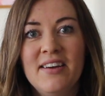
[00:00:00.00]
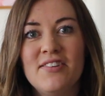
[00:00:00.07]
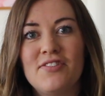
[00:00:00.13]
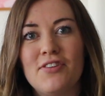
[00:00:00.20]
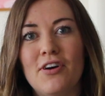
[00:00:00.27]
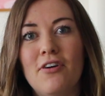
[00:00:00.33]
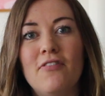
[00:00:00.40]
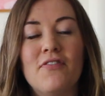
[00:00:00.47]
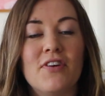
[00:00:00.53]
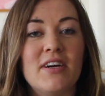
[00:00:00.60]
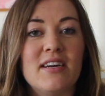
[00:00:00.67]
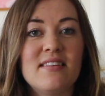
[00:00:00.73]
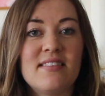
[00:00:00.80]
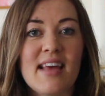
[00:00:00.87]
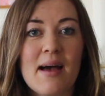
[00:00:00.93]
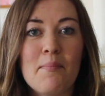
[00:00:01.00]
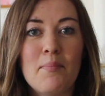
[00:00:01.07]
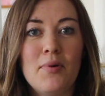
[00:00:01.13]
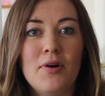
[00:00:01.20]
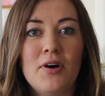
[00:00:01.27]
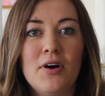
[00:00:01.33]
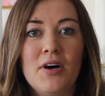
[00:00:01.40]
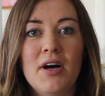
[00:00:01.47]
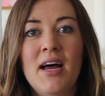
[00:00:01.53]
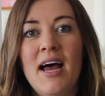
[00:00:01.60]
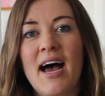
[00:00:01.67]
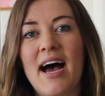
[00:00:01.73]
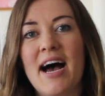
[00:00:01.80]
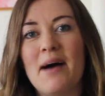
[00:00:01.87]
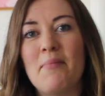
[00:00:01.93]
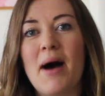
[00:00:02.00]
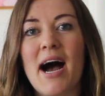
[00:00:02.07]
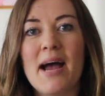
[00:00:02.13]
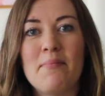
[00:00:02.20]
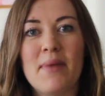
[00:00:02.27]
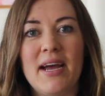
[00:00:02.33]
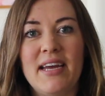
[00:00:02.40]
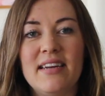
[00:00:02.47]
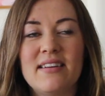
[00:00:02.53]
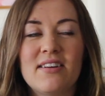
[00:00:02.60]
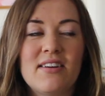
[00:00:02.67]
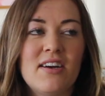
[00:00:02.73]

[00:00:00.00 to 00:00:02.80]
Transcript: So for example, I might